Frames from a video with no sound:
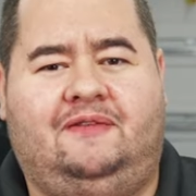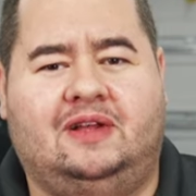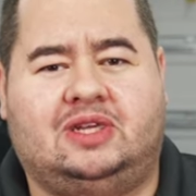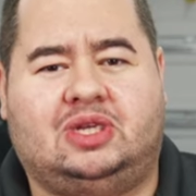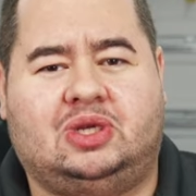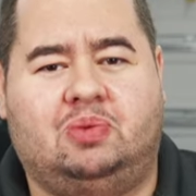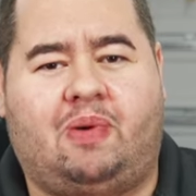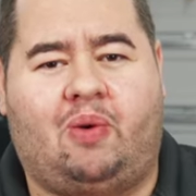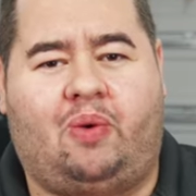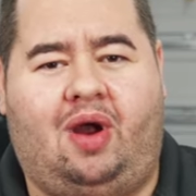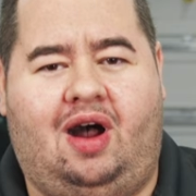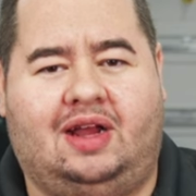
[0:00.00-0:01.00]
feels super
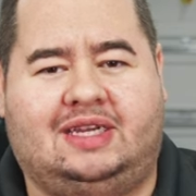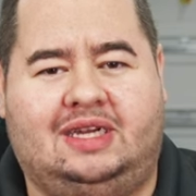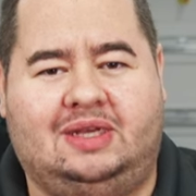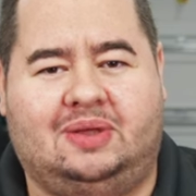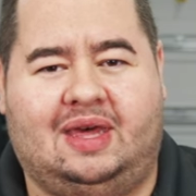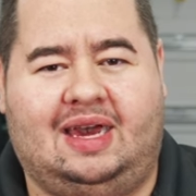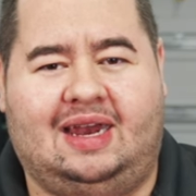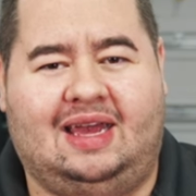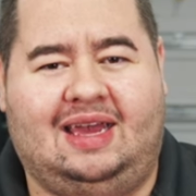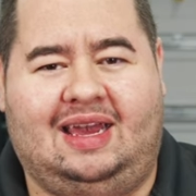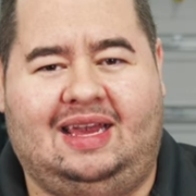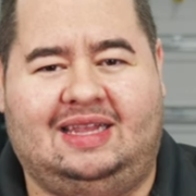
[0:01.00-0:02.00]
wrong to do
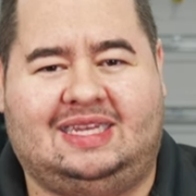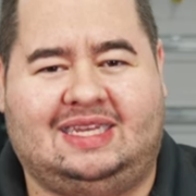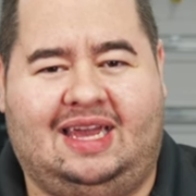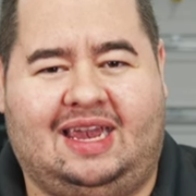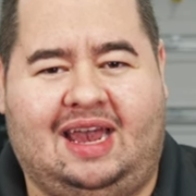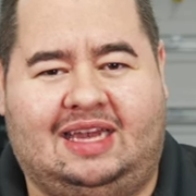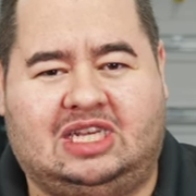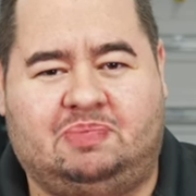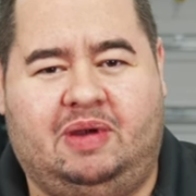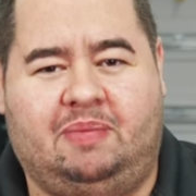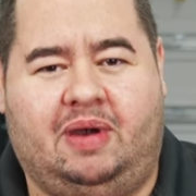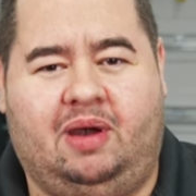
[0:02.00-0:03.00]
that. It's like I
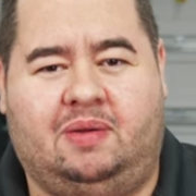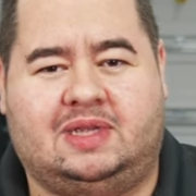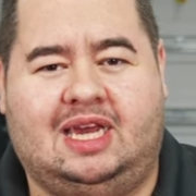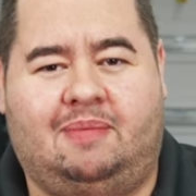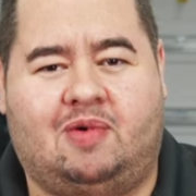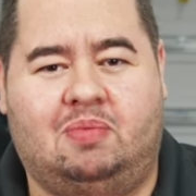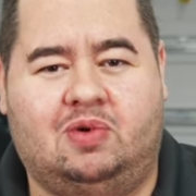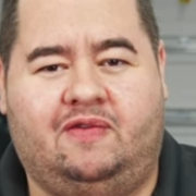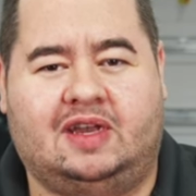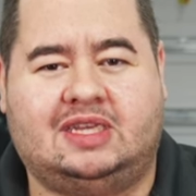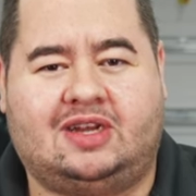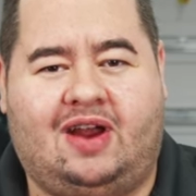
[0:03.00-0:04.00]
spend my whole time
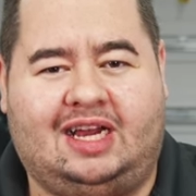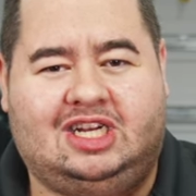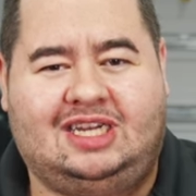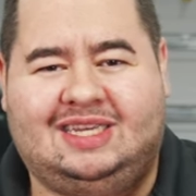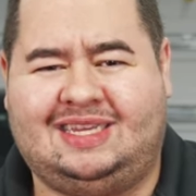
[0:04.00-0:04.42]
removing scratches.